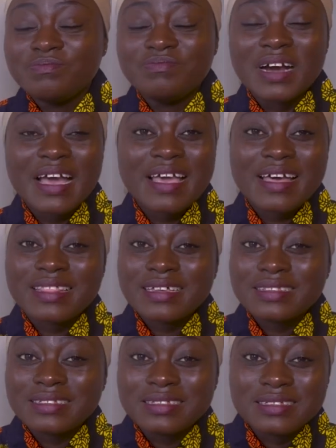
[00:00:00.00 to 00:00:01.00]
buy other
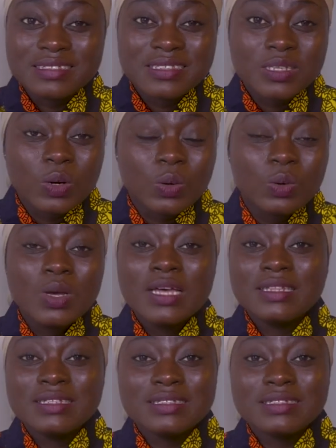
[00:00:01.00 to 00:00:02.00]
things, or
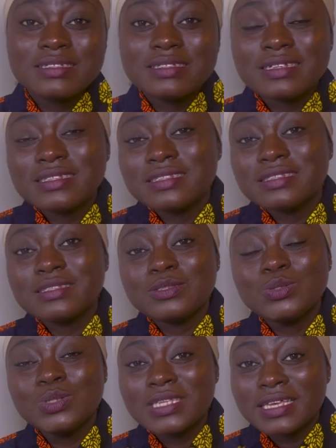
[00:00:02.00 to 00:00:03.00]
this is just
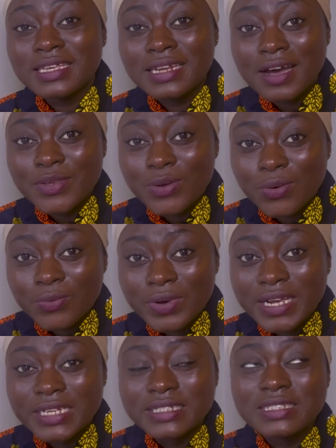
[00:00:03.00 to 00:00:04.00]
you taking out your
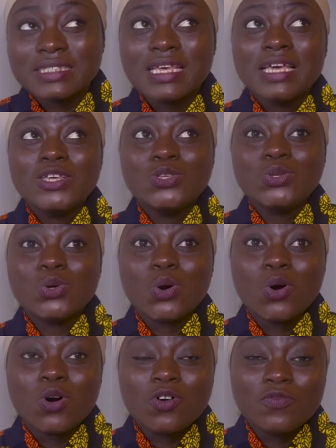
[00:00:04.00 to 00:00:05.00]
rent,
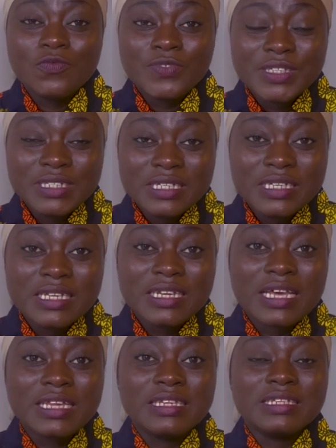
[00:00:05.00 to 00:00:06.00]
your feeding
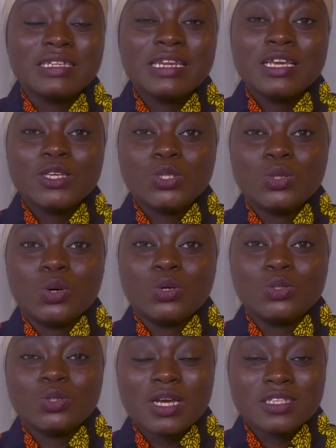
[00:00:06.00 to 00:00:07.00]
and your
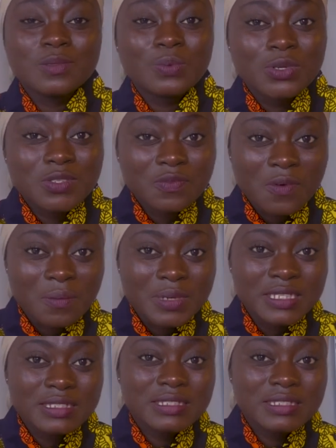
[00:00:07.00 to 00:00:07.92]
transport from it.